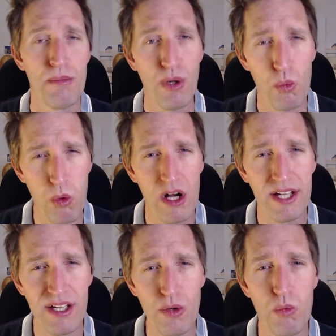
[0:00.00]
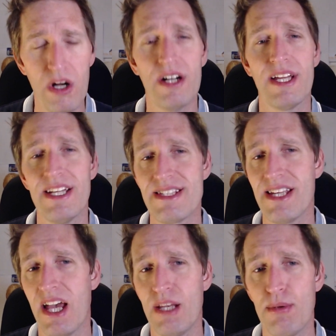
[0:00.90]
But why oh why is
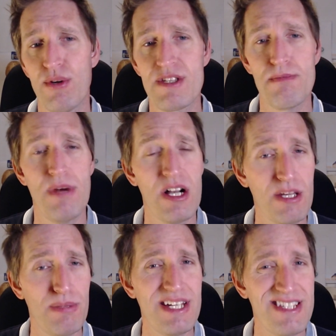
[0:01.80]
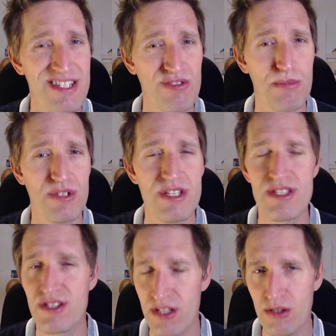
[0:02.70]
the AWS marketplace description
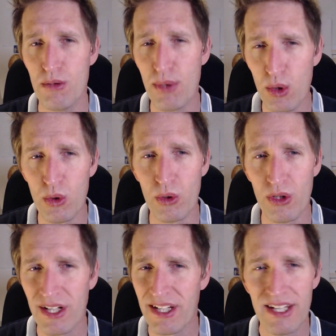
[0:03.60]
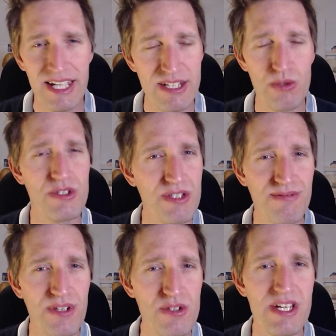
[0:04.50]
so poor? It talks
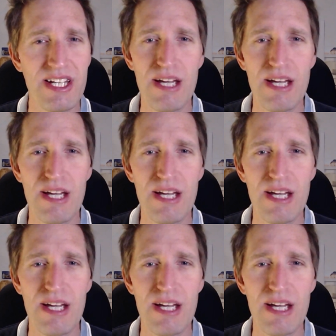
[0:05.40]
confusingly